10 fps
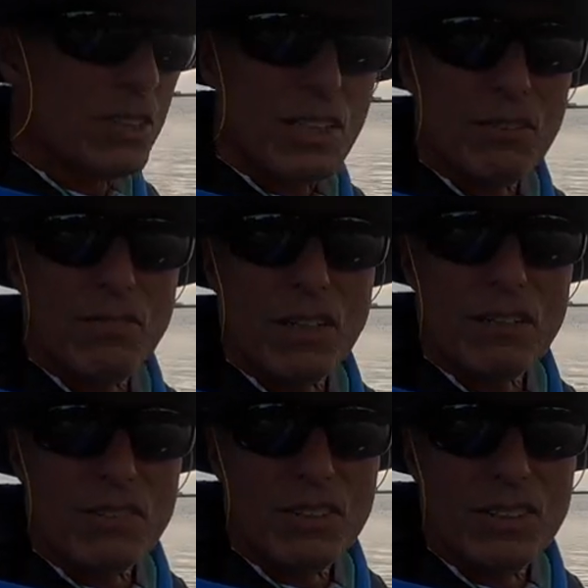or take
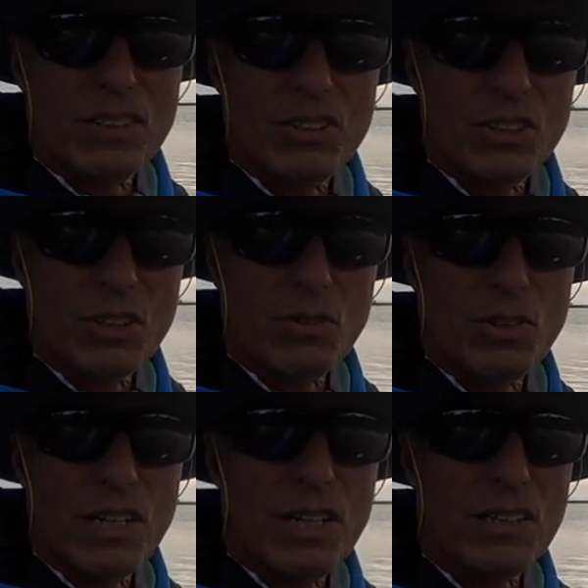5 degrees
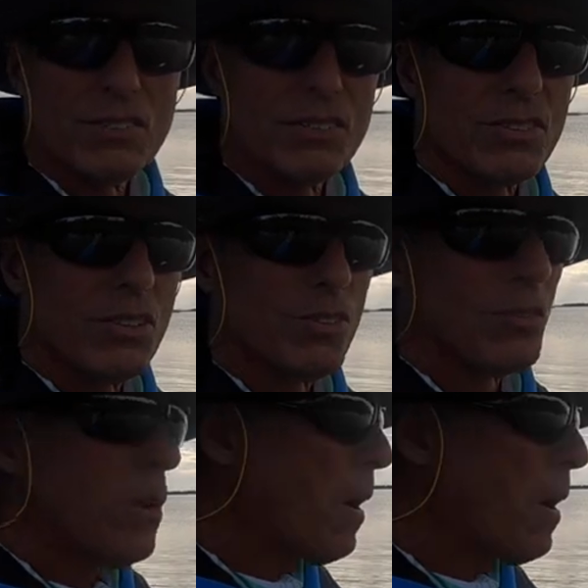year-round. So